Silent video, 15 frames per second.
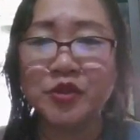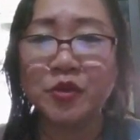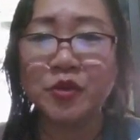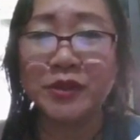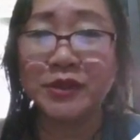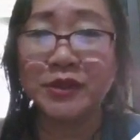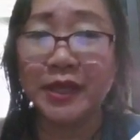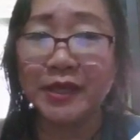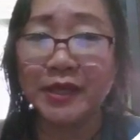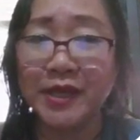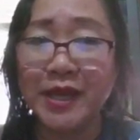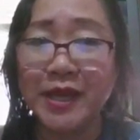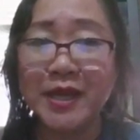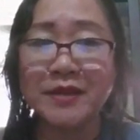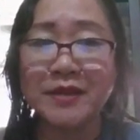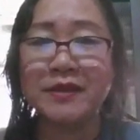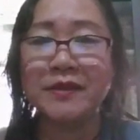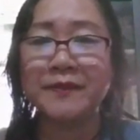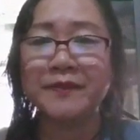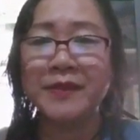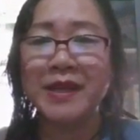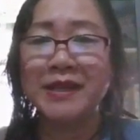So the technique,
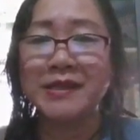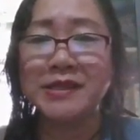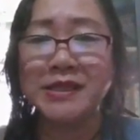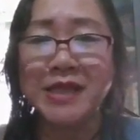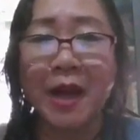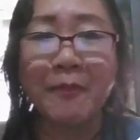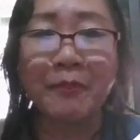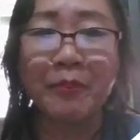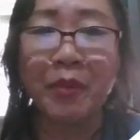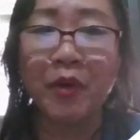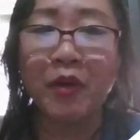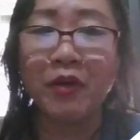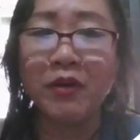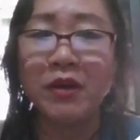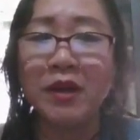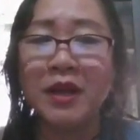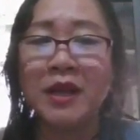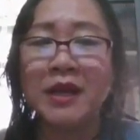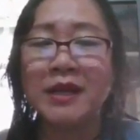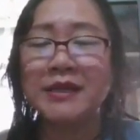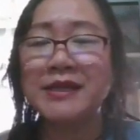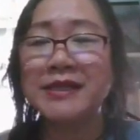the sample,
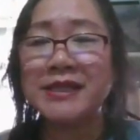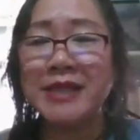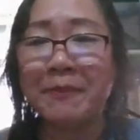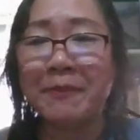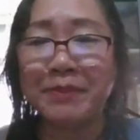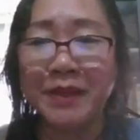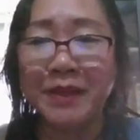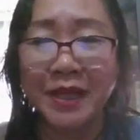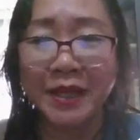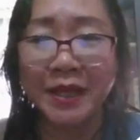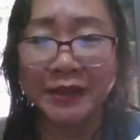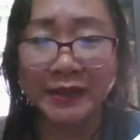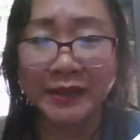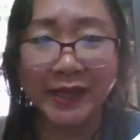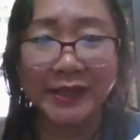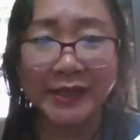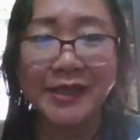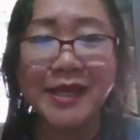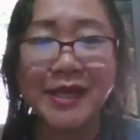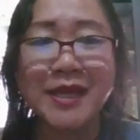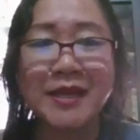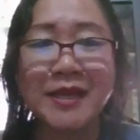the sampling
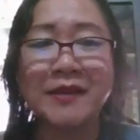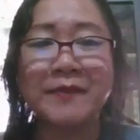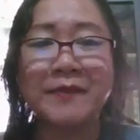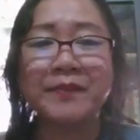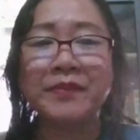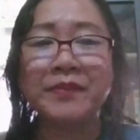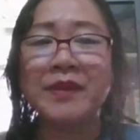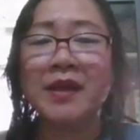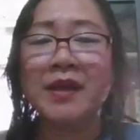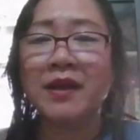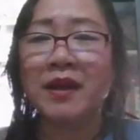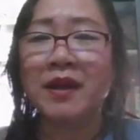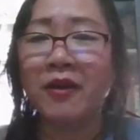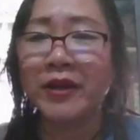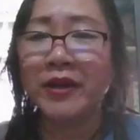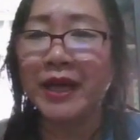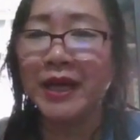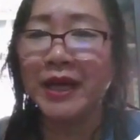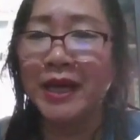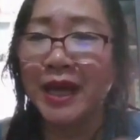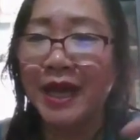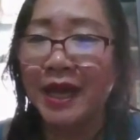technique,
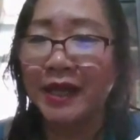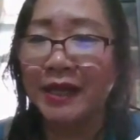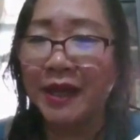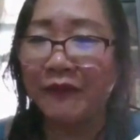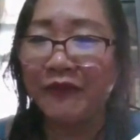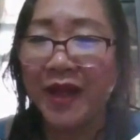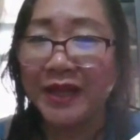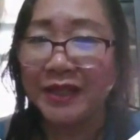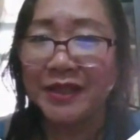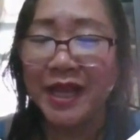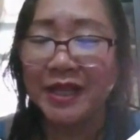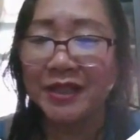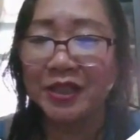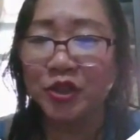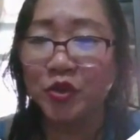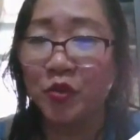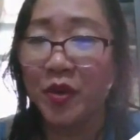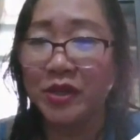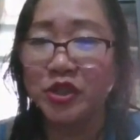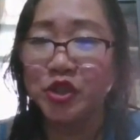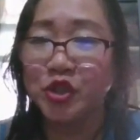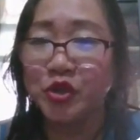okay, and a validated
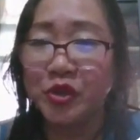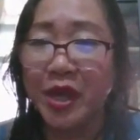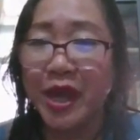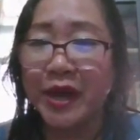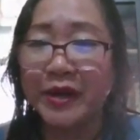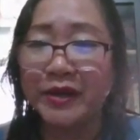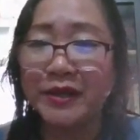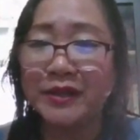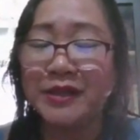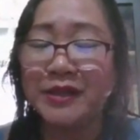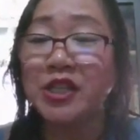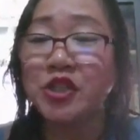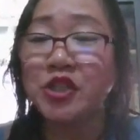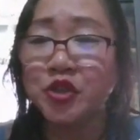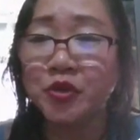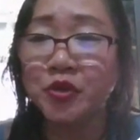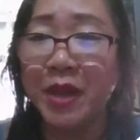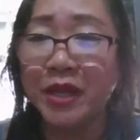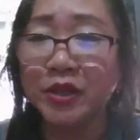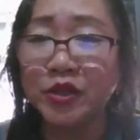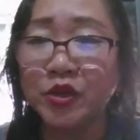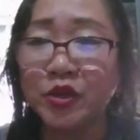questionnaire, the
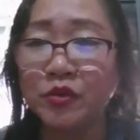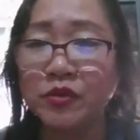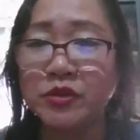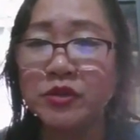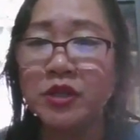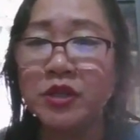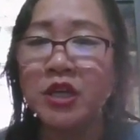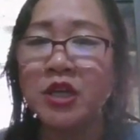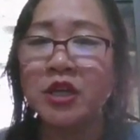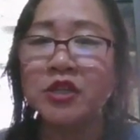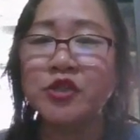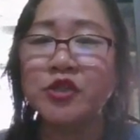instrument used.